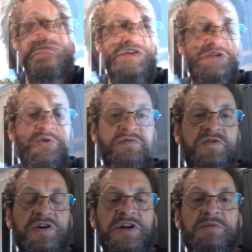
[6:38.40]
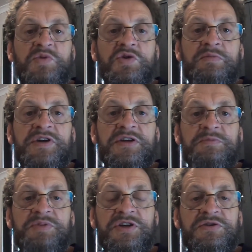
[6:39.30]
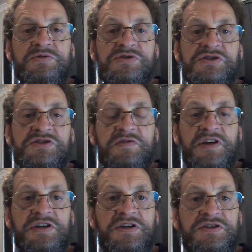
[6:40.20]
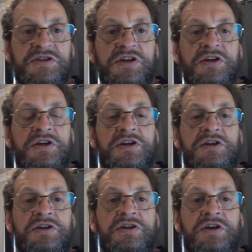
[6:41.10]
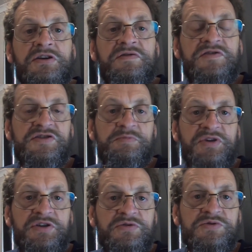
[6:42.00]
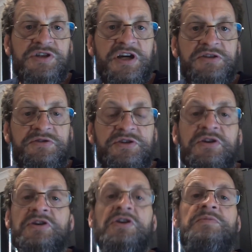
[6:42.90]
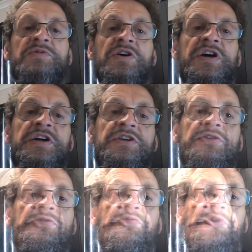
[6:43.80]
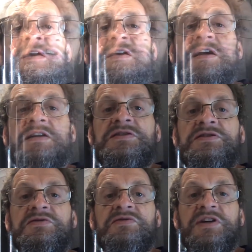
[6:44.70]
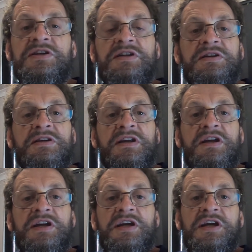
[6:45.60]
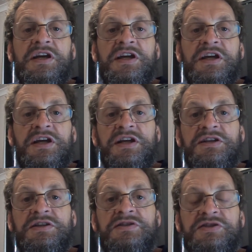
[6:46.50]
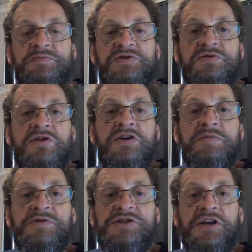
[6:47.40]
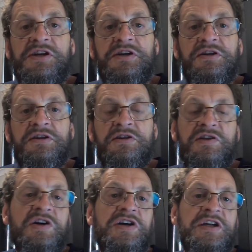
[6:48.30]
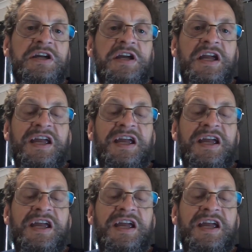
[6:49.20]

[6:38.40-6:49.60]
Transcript: You want to find out more about the Pinnacles and Cervantes? Go to visitpinnaclescountry.com.au. Until then, hit subscribe, share, and like.